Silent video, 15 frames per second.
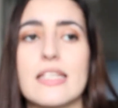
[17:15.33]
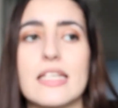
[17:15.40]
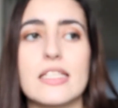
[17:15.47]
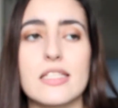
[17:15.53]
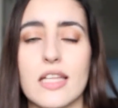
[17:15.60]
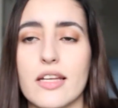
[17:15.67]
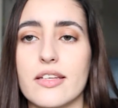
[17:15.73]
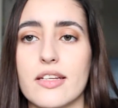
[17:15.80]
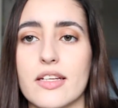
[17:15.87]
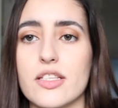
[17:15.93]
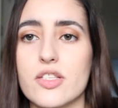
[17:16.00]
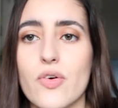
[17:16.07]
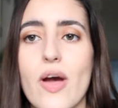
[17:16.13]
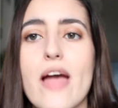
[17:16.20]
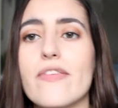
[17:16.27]
it's London,
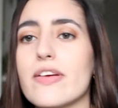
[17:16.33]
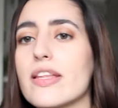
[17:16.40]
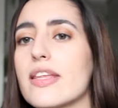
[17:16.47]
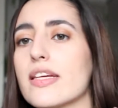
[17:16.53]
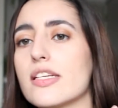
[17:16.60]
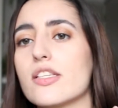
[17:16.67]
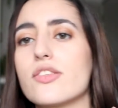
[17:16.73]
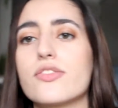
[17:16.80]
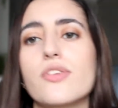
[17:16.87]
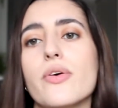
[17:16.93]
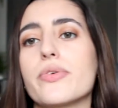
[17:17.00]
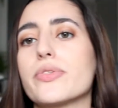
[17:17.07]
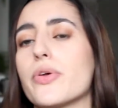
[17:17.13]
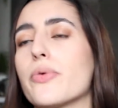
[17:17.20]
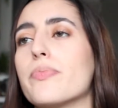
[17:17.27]
so everything is
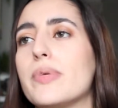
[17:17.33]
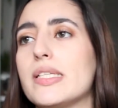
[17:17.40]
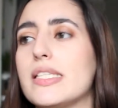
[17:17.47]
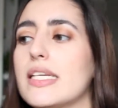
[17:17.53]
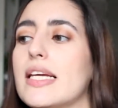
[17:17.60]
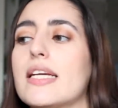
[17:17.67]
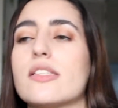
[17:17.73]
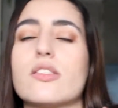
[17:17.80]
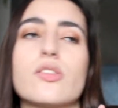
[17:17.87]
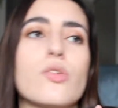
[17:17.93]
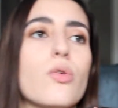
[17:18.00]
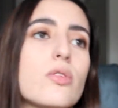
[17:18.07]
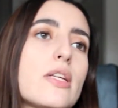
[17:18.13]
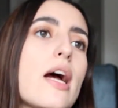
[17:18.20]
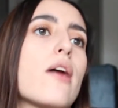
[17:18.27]
so busy and
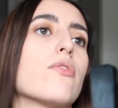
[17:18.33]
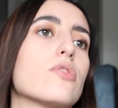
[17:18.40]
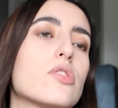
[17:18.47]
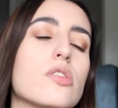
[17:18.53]
sold out.